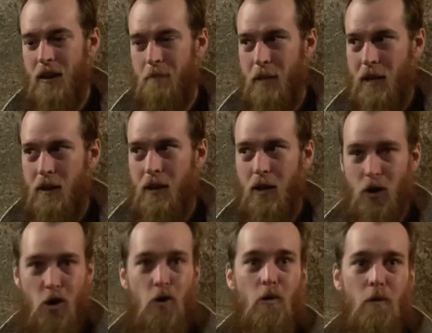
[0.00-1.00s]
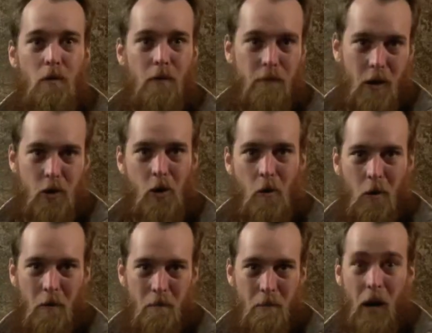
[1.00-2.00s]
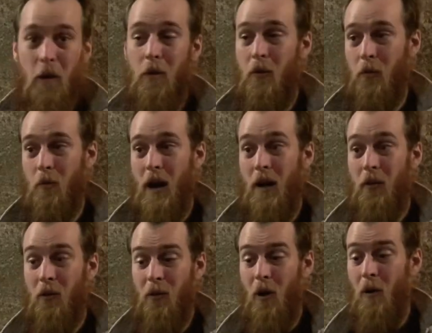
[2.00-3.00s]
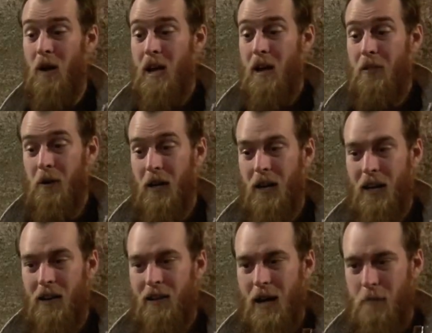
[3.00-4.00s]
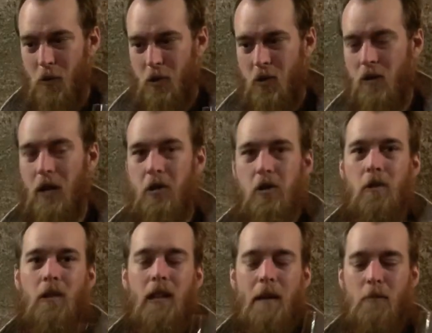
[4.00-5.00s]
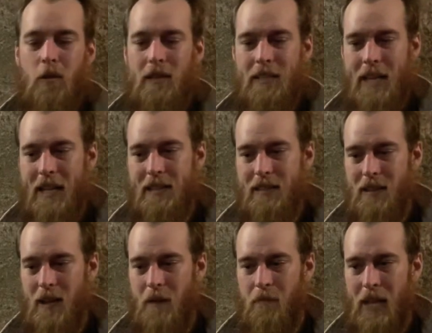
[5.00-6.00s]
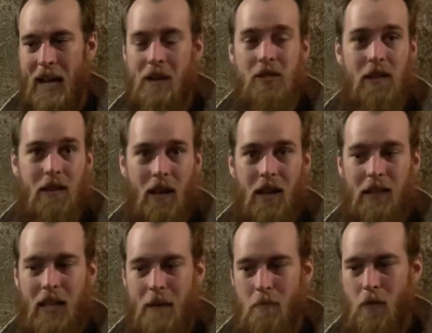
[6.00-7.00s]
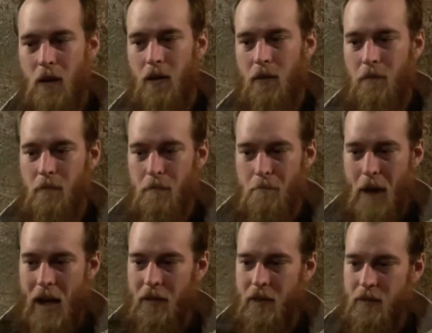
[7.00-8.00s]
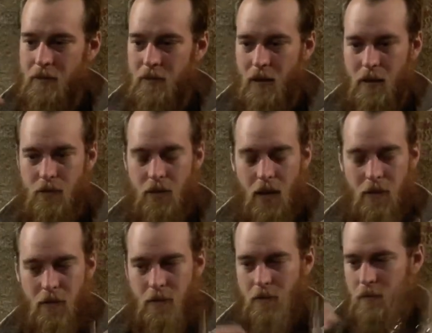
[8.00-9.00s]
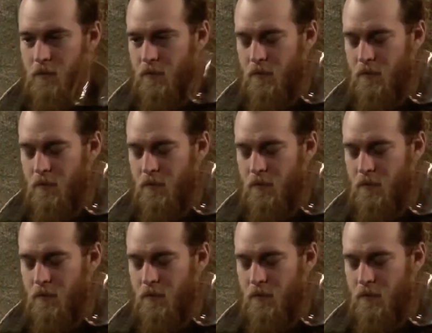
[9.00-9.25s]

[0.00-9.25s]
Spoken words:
up in a new French oak barrel as well. So you're going to get a lot more structure, a lot more intensity, and actually a lot more balance and just